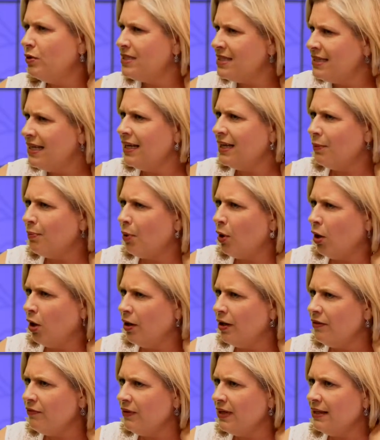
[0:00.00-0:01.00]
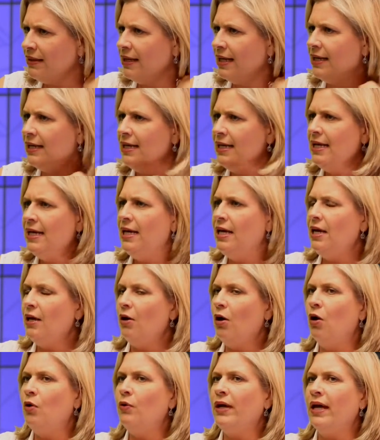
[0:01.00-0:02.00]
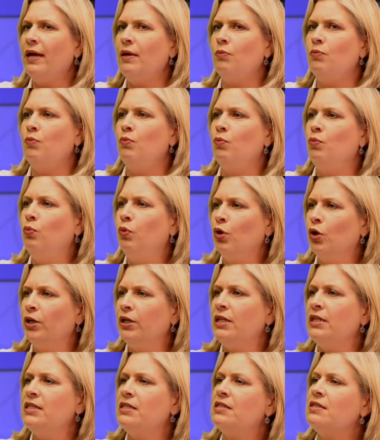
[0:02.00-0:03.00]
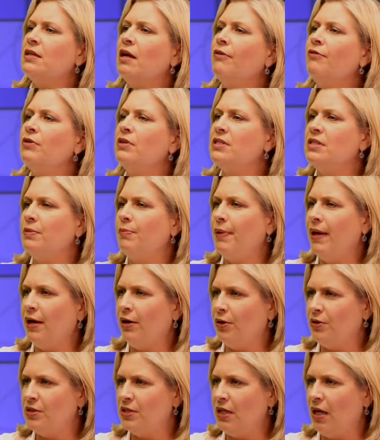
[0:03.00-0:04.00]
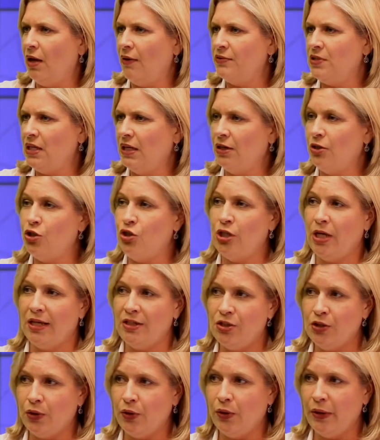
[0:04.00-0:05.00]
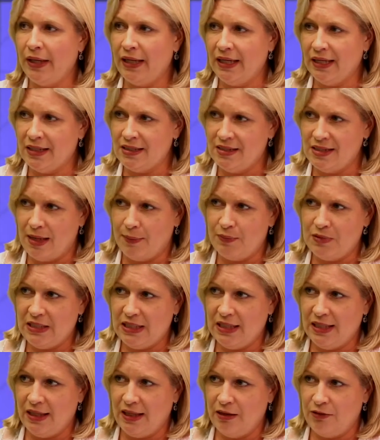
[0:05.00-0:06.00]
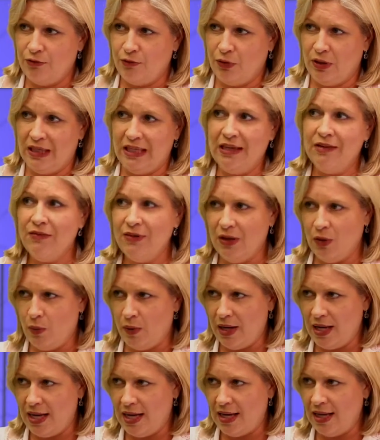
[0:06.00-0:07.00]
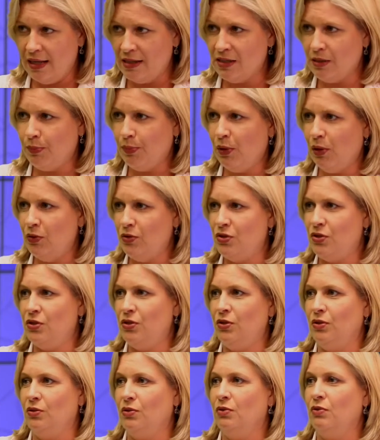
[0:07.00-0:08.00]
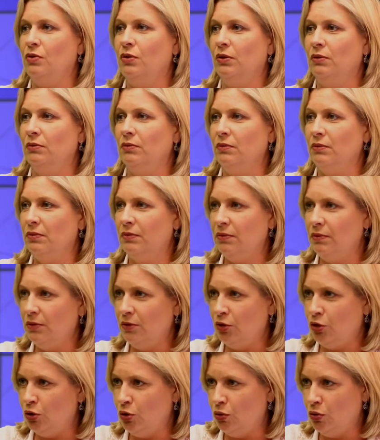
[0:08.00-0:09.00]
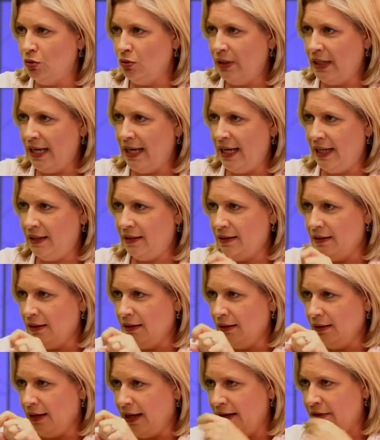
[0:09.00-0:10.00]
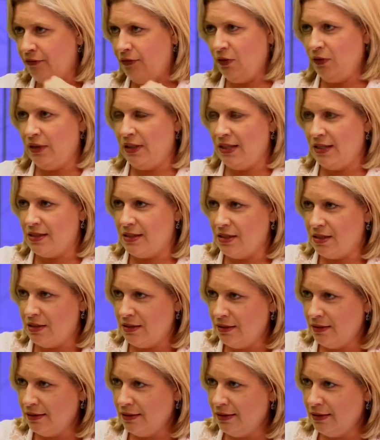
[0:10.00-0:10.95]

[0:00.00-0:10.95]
Isn't that a part of it? That, okay, we're going to discover this about ourselves in a gentle and accepting and forgiving way, as opposed to, you do that, I feel this.